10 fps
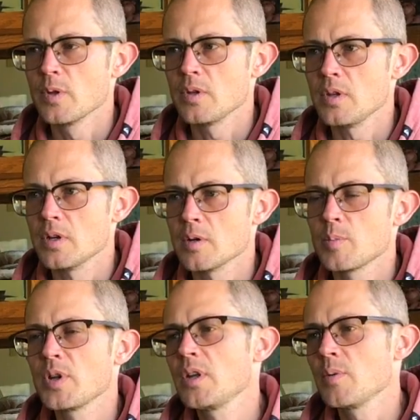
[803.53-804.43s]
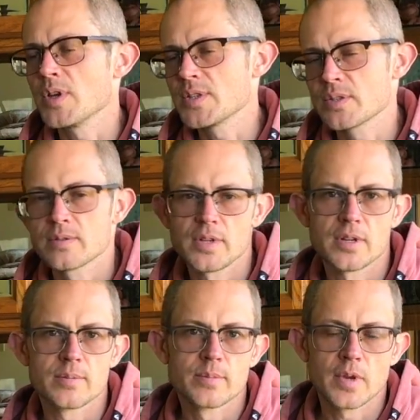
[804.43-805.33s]
but anyways,
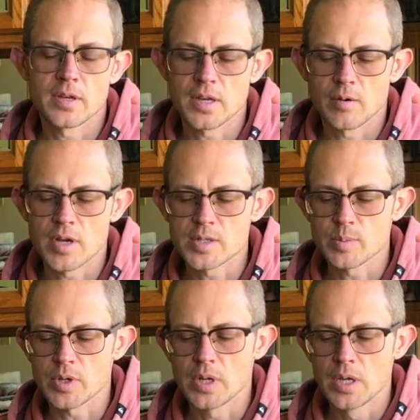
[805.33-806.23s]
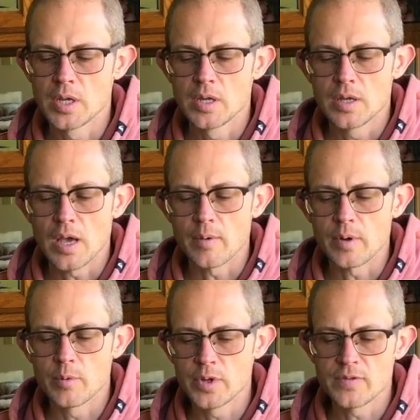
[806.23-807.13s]
I digress. But it
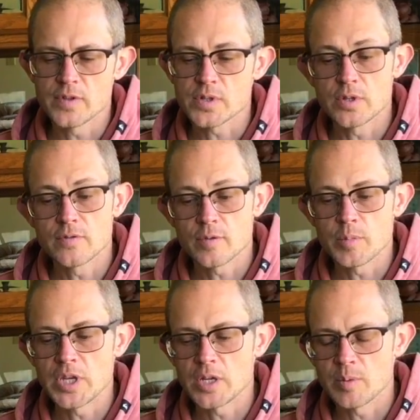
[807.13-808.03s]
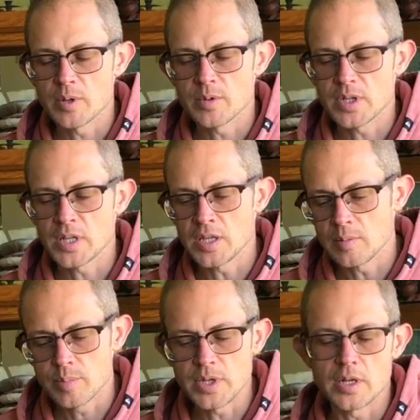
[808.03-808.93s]
really feels good for me to be able to
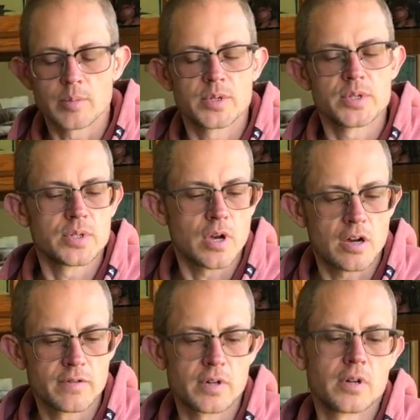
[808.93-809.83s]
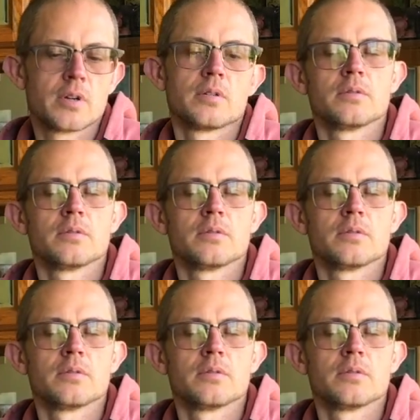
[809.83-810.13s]
keep being able to just offer